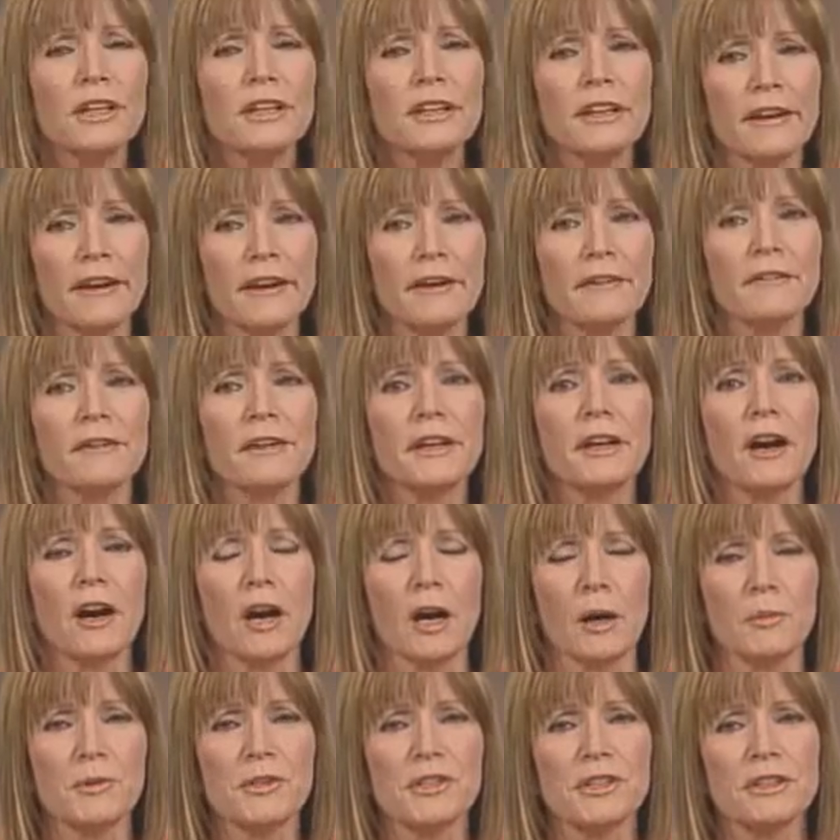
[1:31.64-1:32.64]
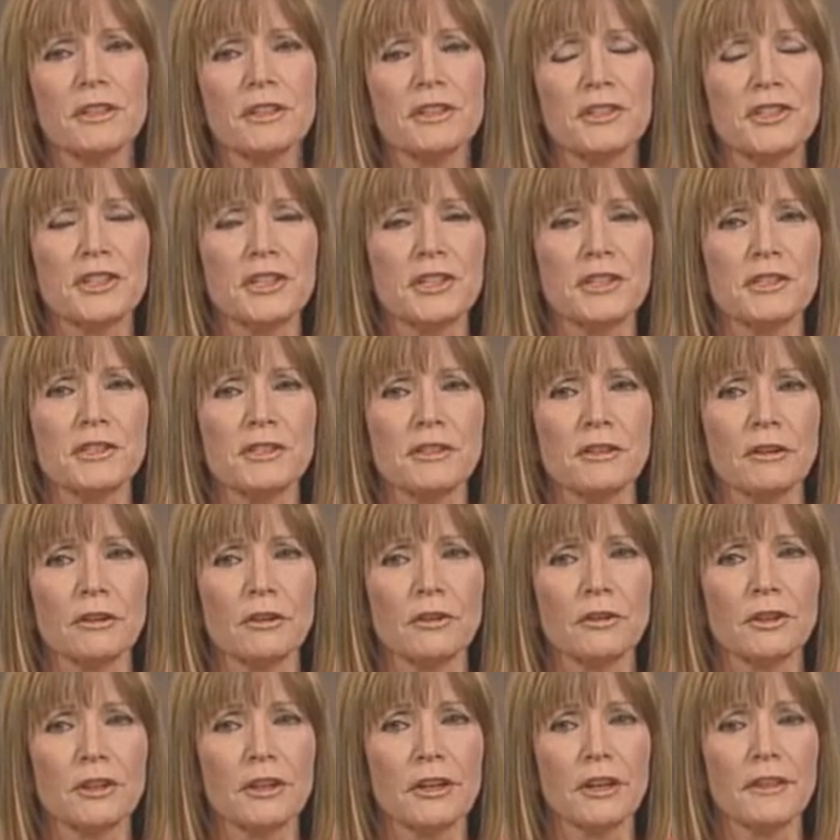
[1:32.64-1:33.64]
looking at every option, and she's
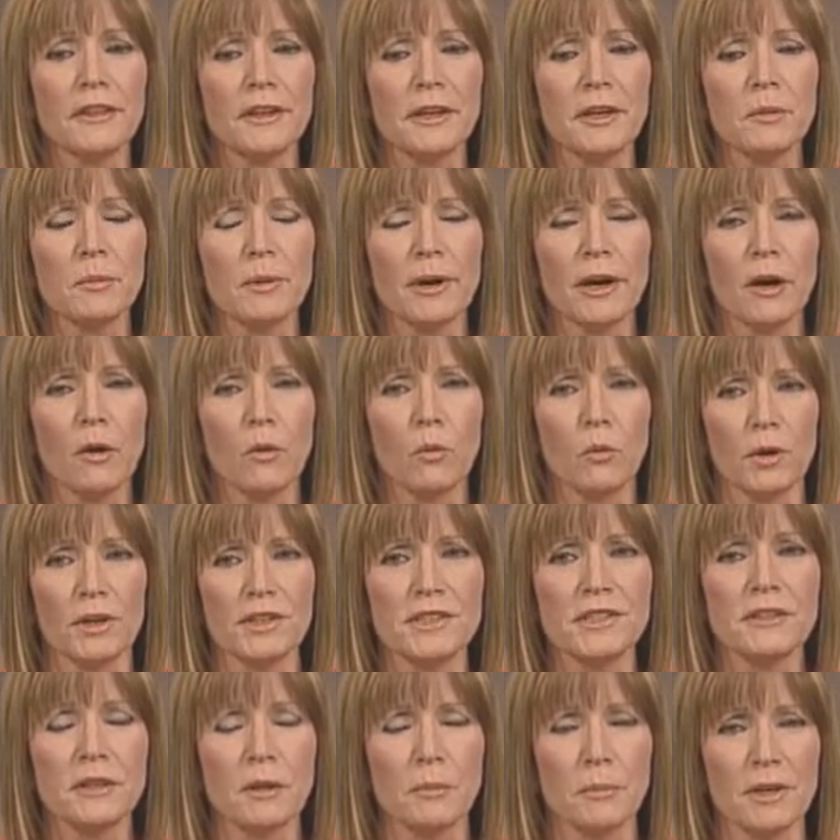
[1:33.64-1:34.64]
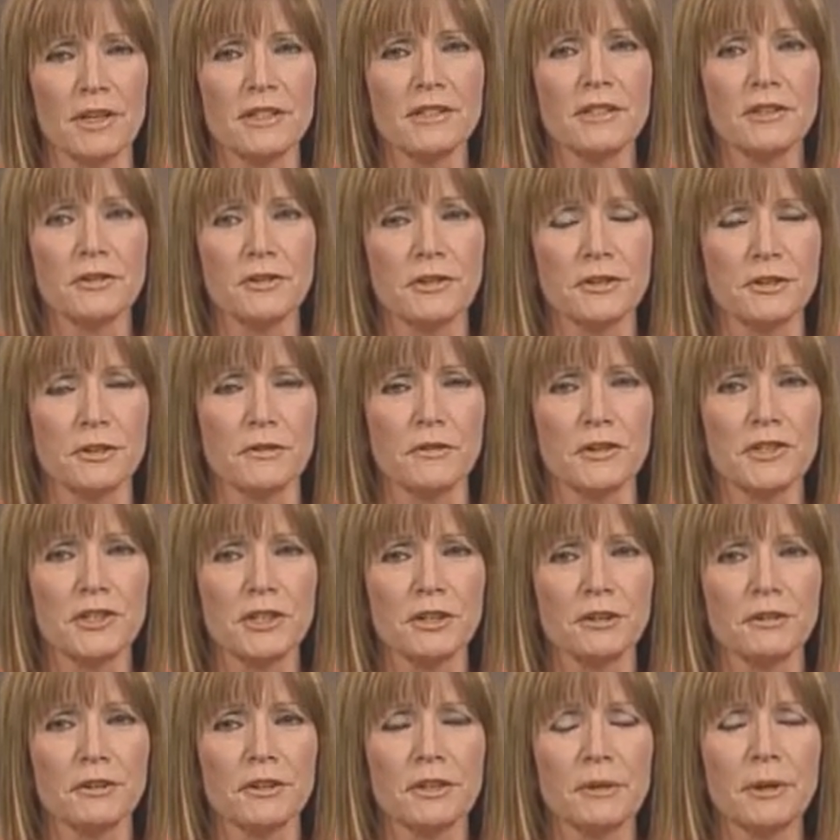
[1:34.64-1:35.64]
going to think about what's in the best interest of her
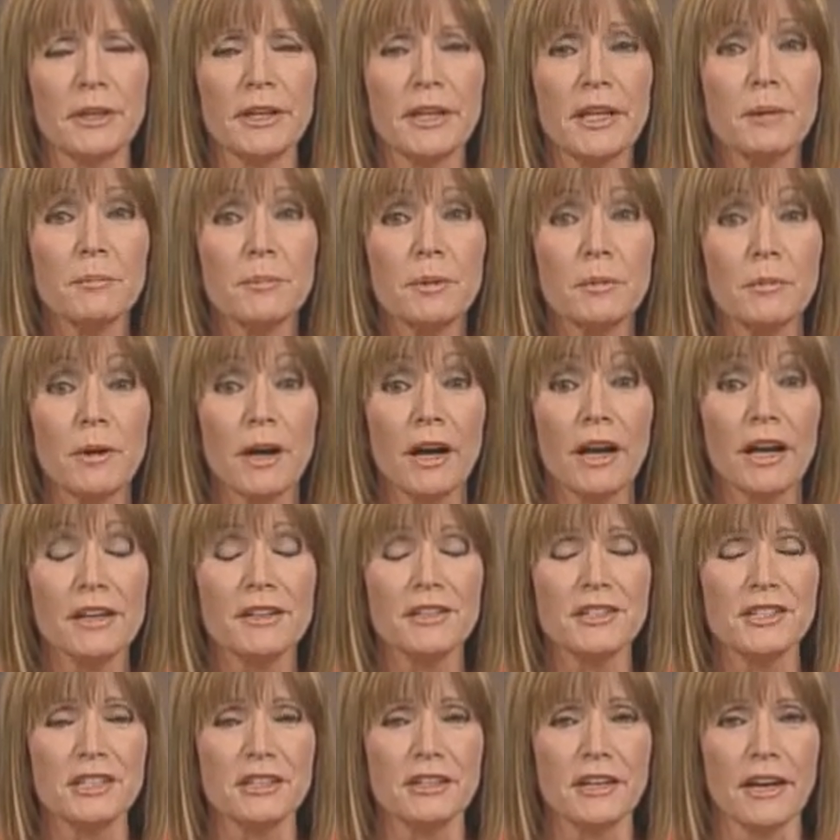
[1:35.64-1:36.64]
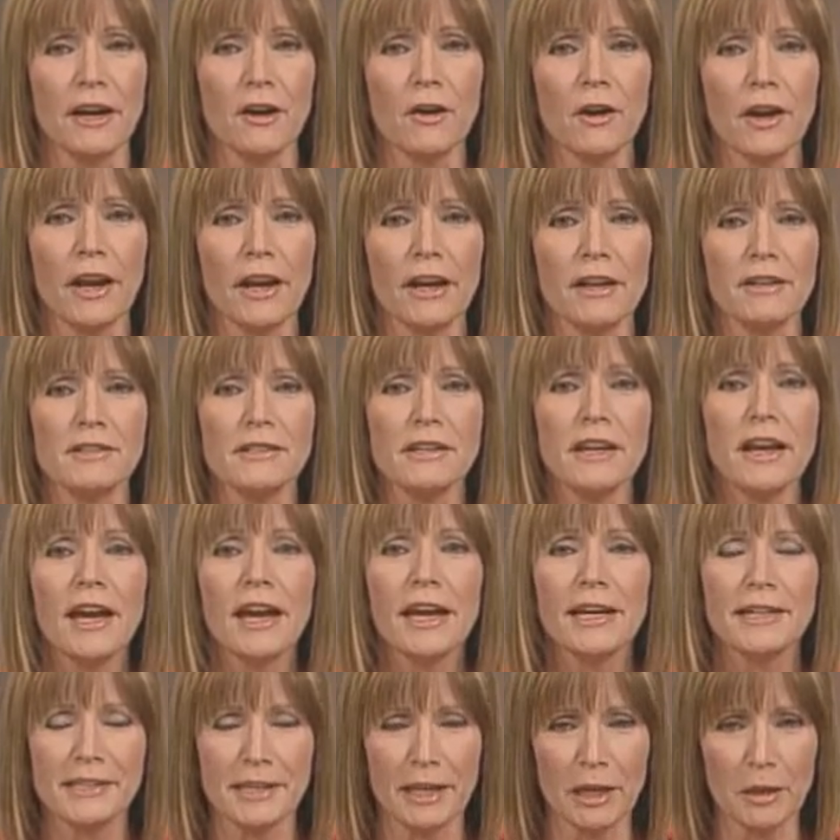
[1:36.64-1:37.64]
children. I mean, keep in mind, she now has
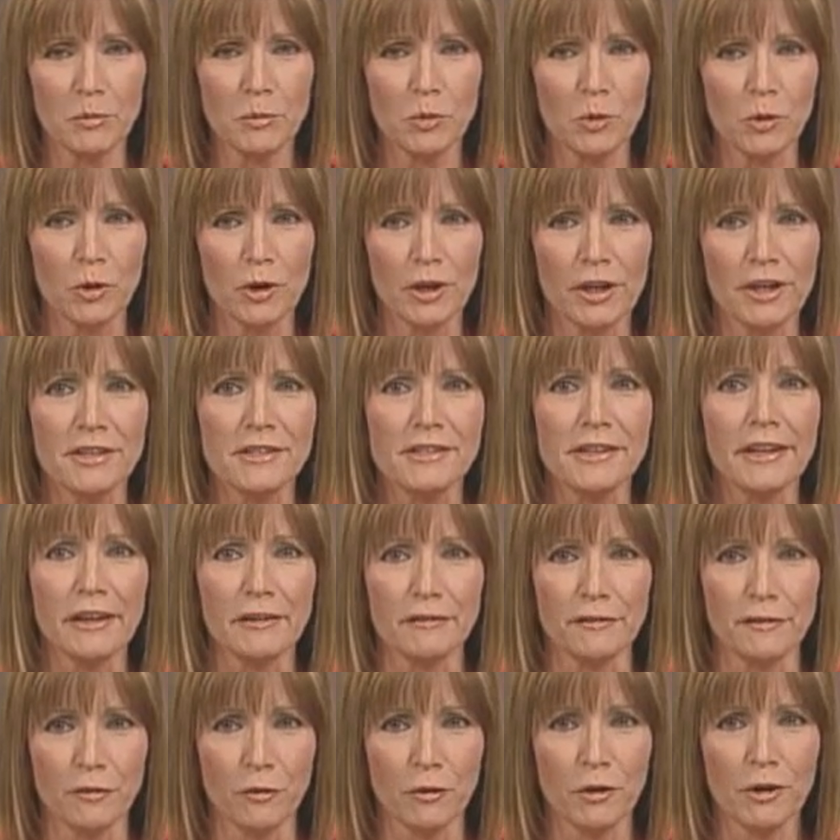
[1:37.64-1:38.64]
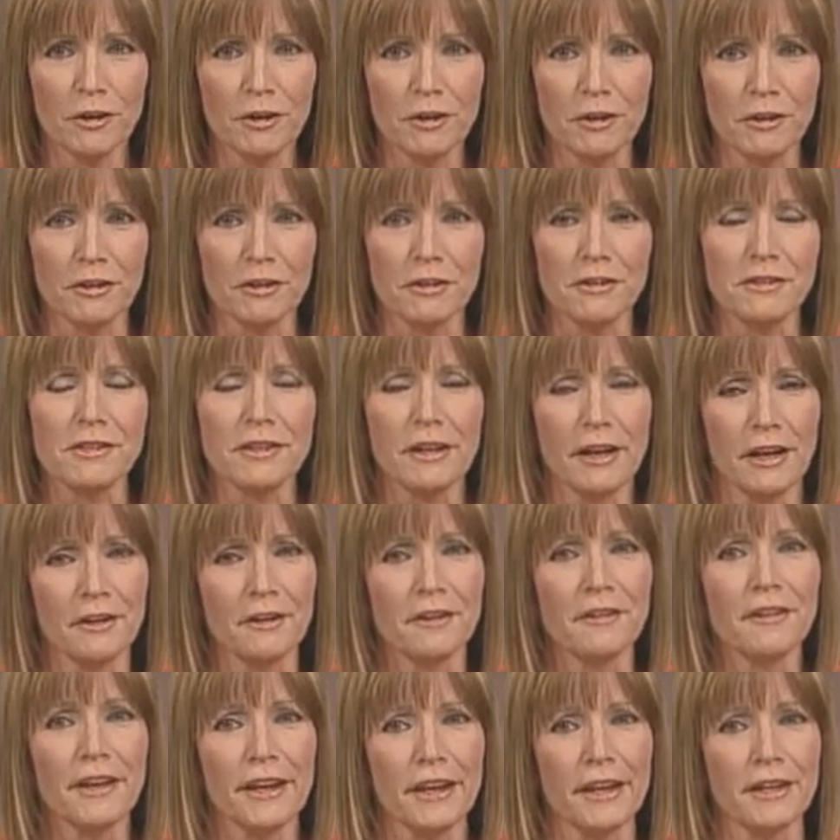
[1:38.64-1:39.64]
10 boys and 4 girls
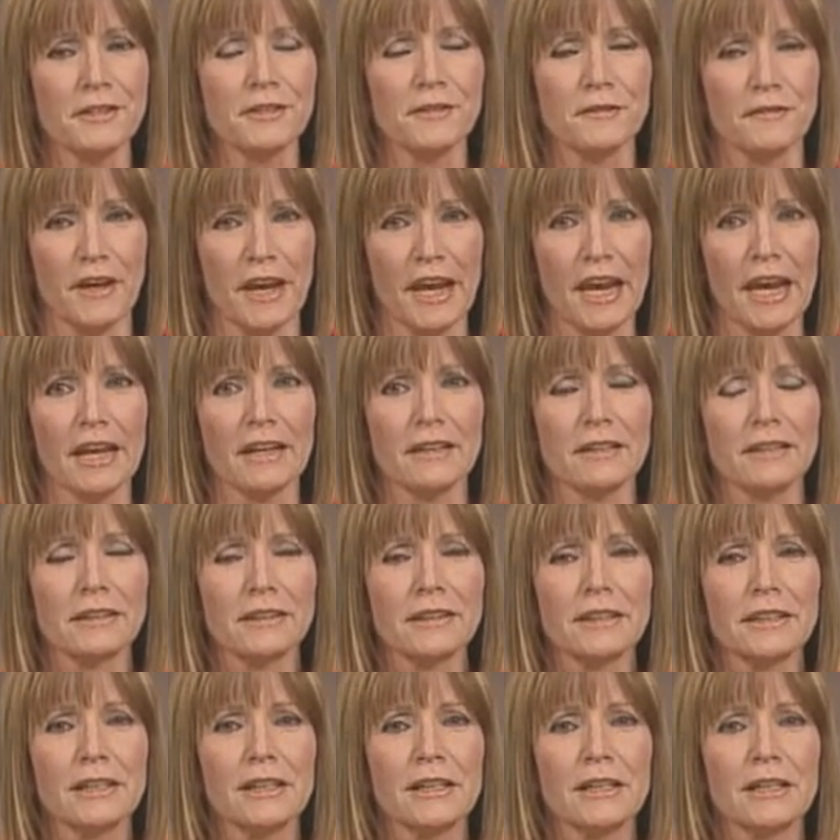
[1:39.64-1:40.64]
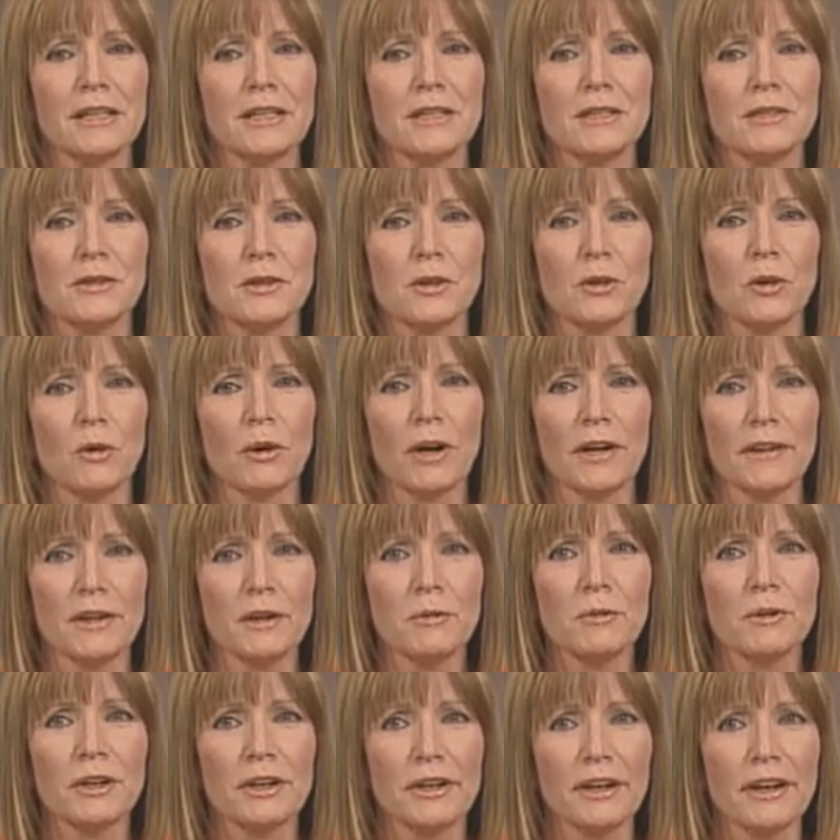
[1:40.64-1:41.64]
under the age of 8. So I
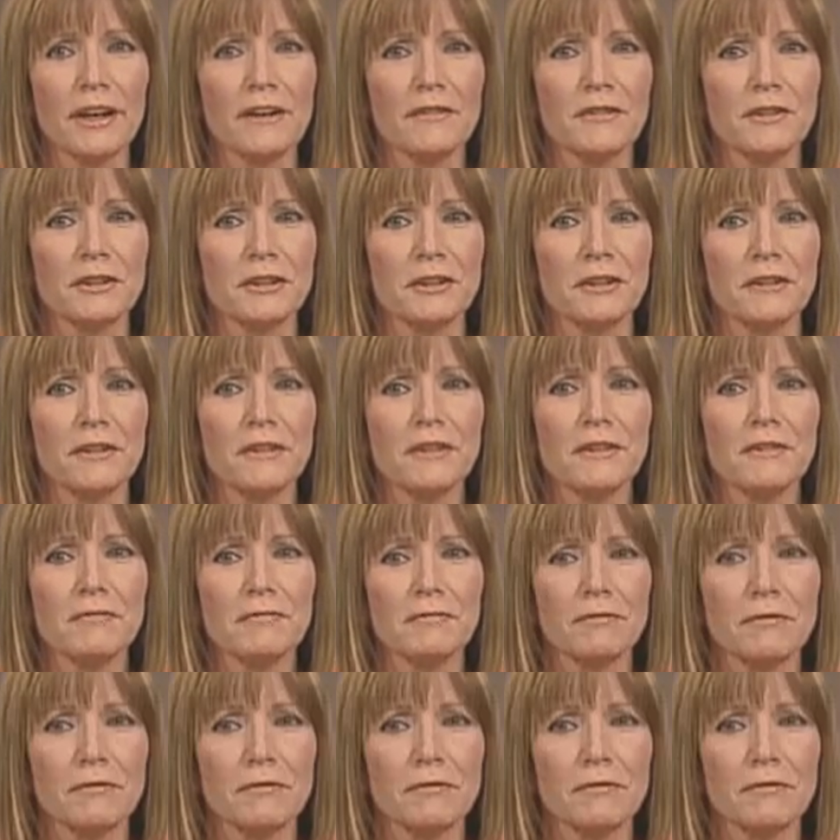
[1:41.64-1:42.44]
think we're going to have to